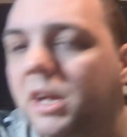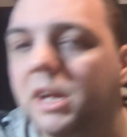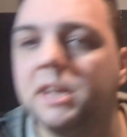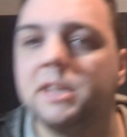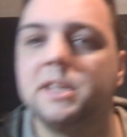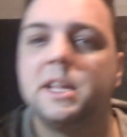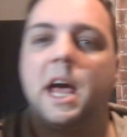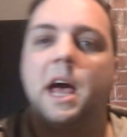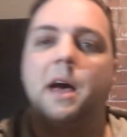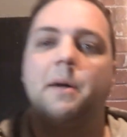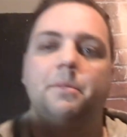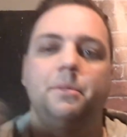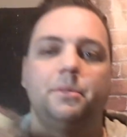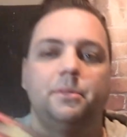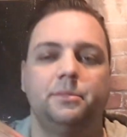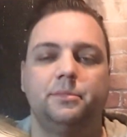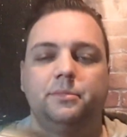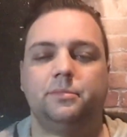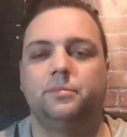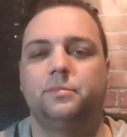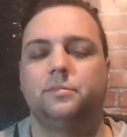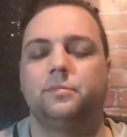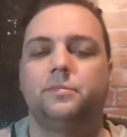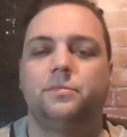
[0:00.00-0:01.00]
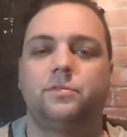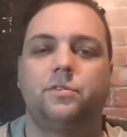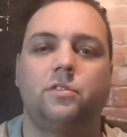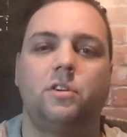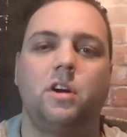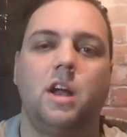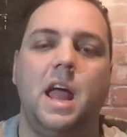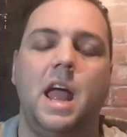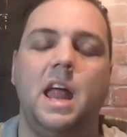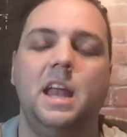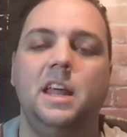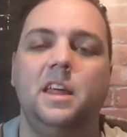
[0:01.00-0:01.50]
DAP
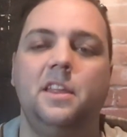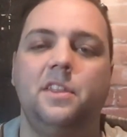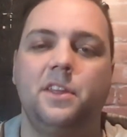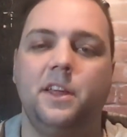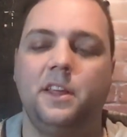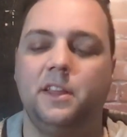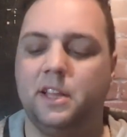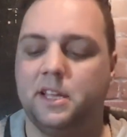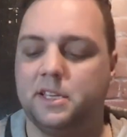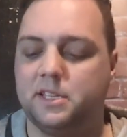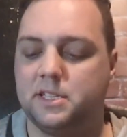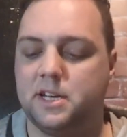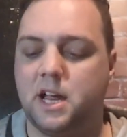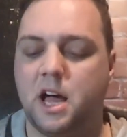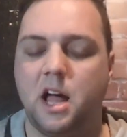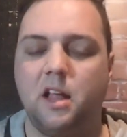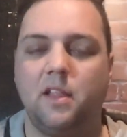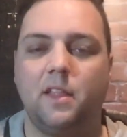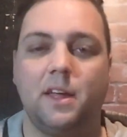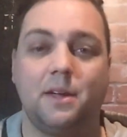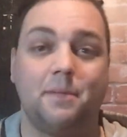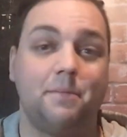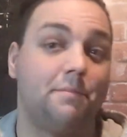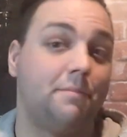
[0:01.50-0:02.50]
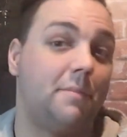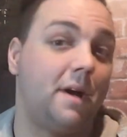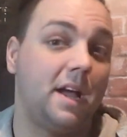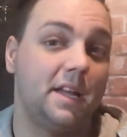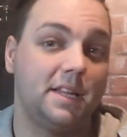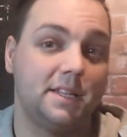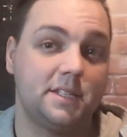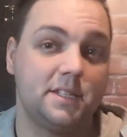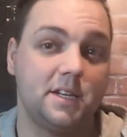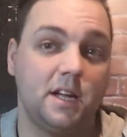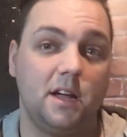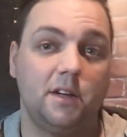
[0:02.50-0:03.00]
for anything that's not like my
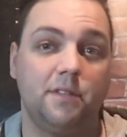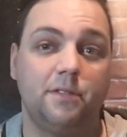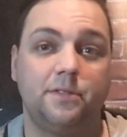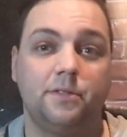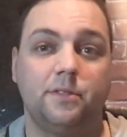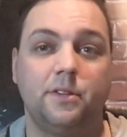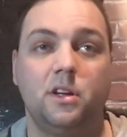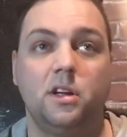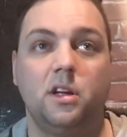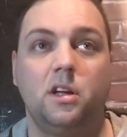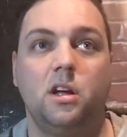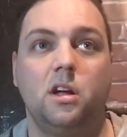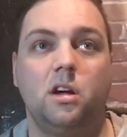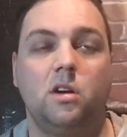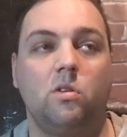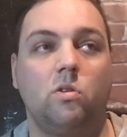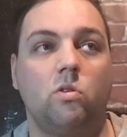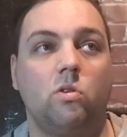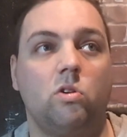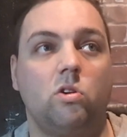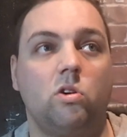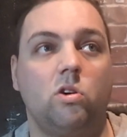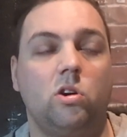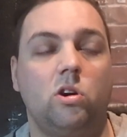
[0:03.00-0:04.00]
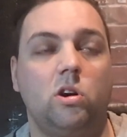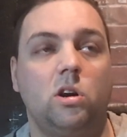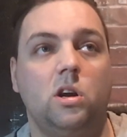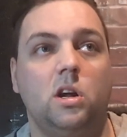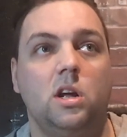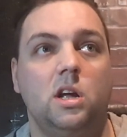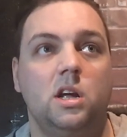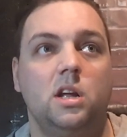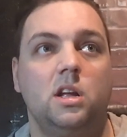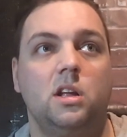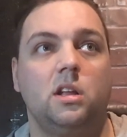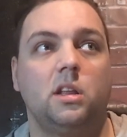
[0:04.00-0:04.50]
stuff or
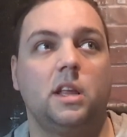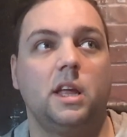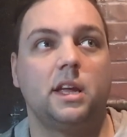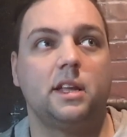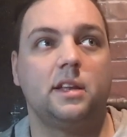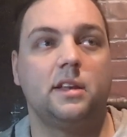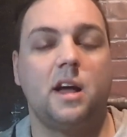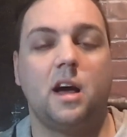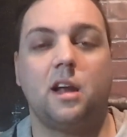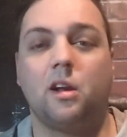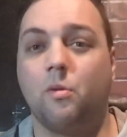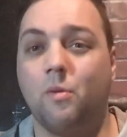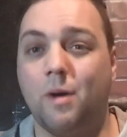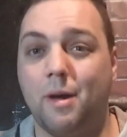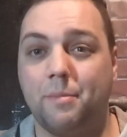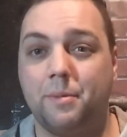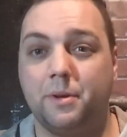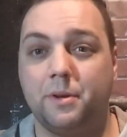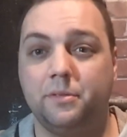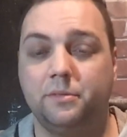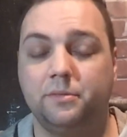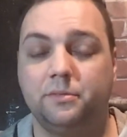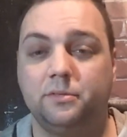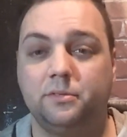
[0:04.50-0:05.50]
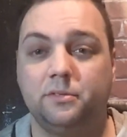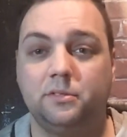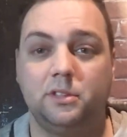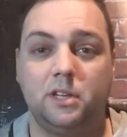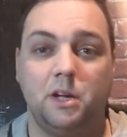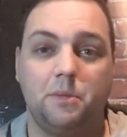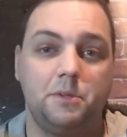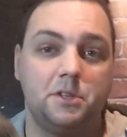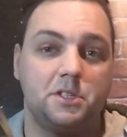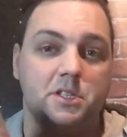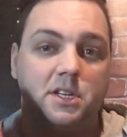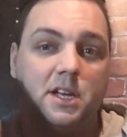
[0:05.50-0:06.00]
like not a weapon,
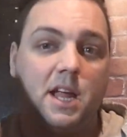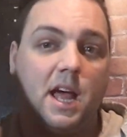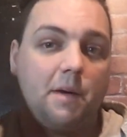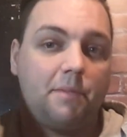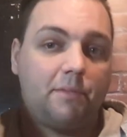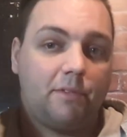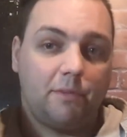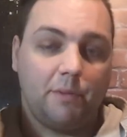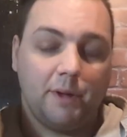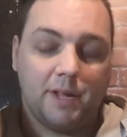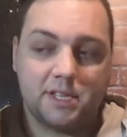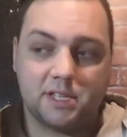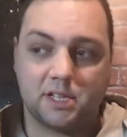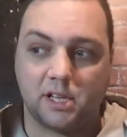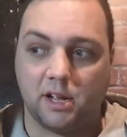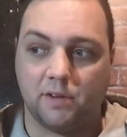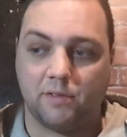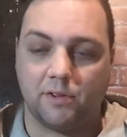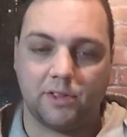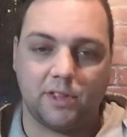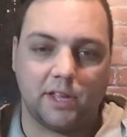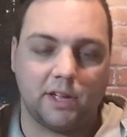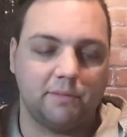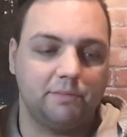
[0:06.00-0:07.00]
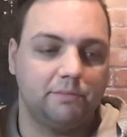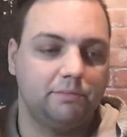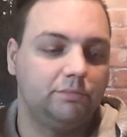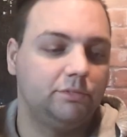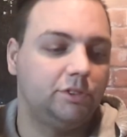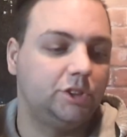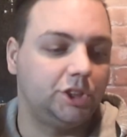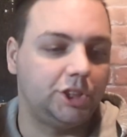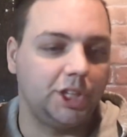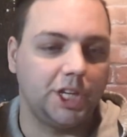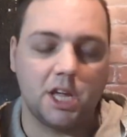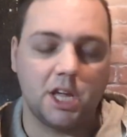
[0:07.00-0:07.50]
I'm using DAP for basically everything.
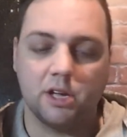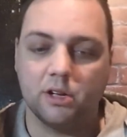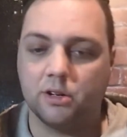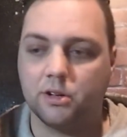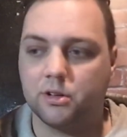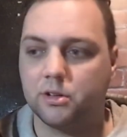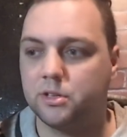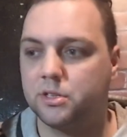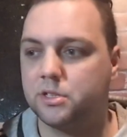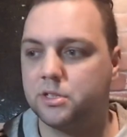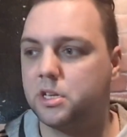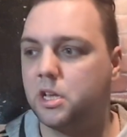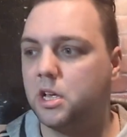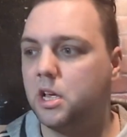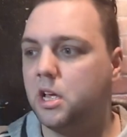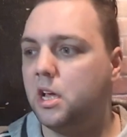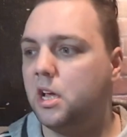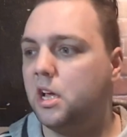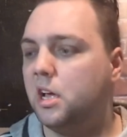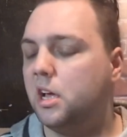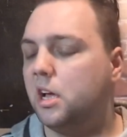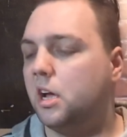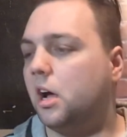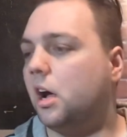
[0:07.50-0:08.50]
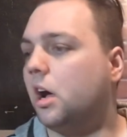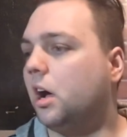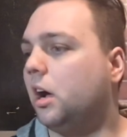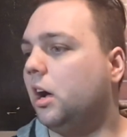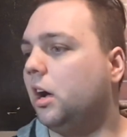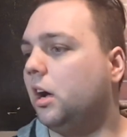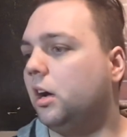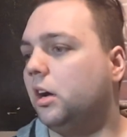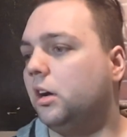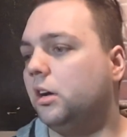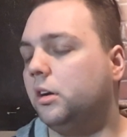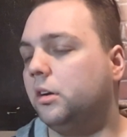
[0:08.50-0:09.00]
Shields,
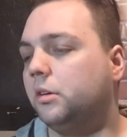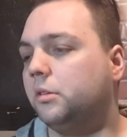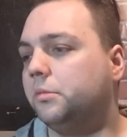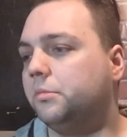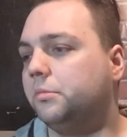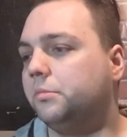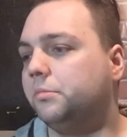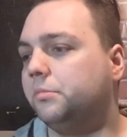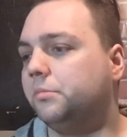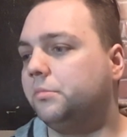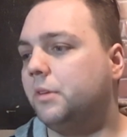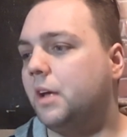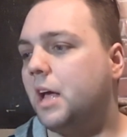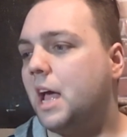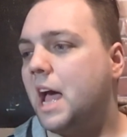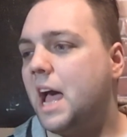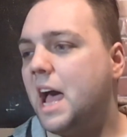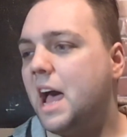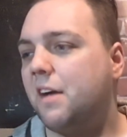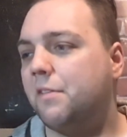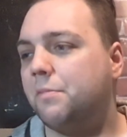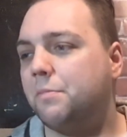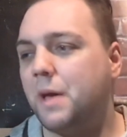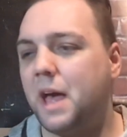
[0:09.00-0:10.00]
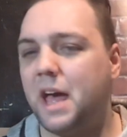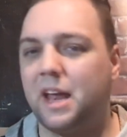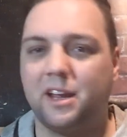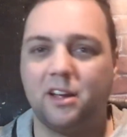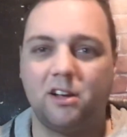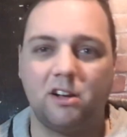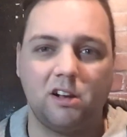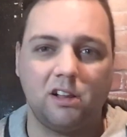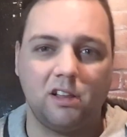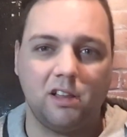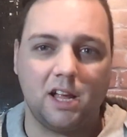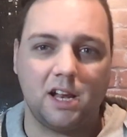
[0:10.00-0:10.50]
half padding
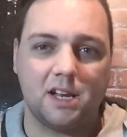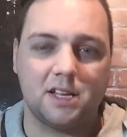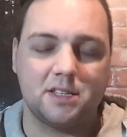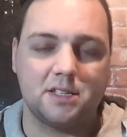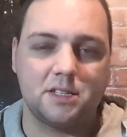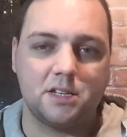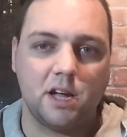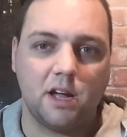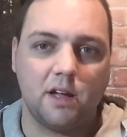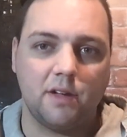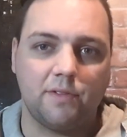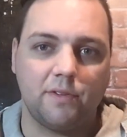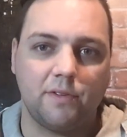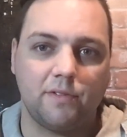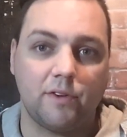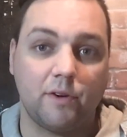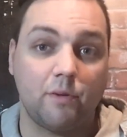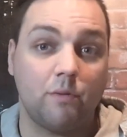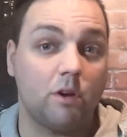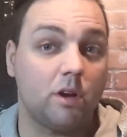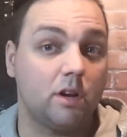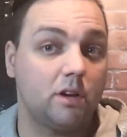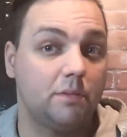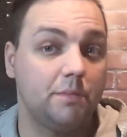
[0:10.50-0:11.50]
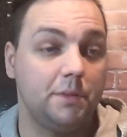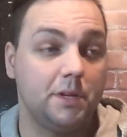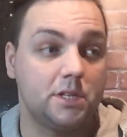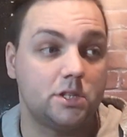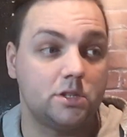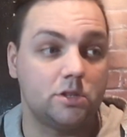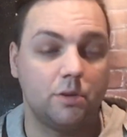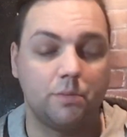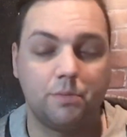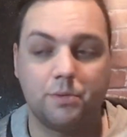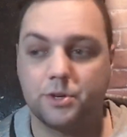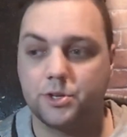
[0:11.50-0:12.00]
on a lot of stuff if I want it to be
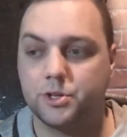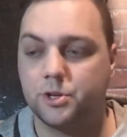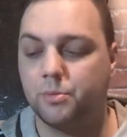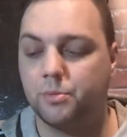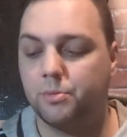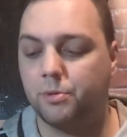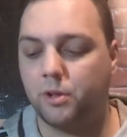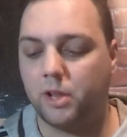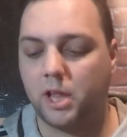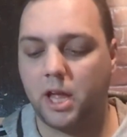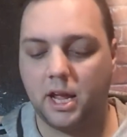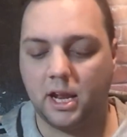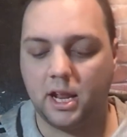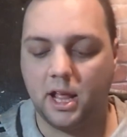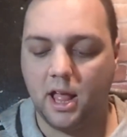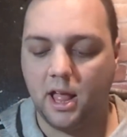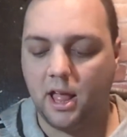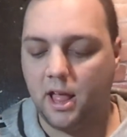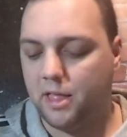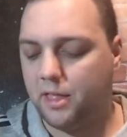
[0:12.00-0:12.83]
super, super light.